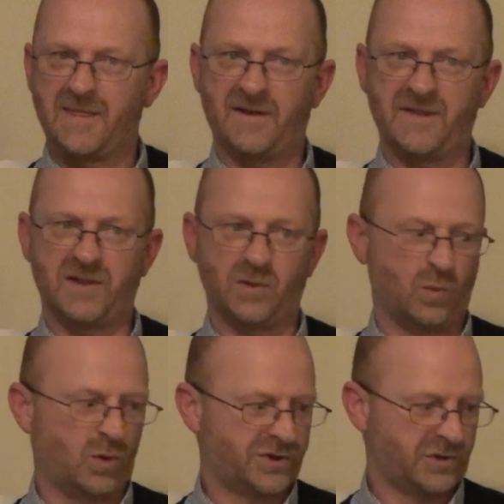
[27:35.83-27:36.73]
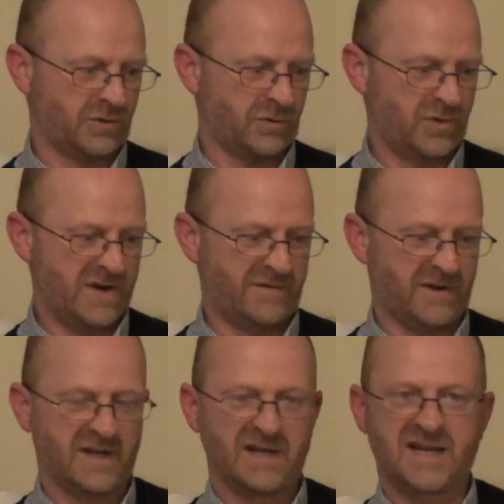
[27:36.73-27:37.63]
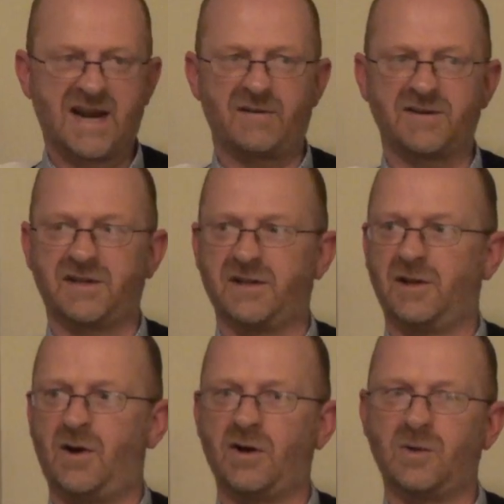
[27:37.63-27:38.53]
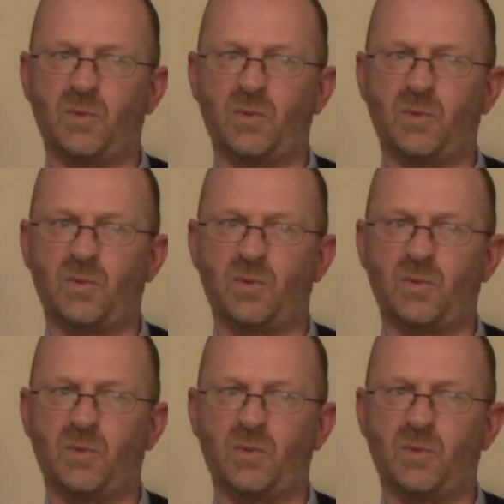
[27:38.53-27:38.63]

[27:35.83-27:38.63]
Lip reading: and then the water or the river carries it along.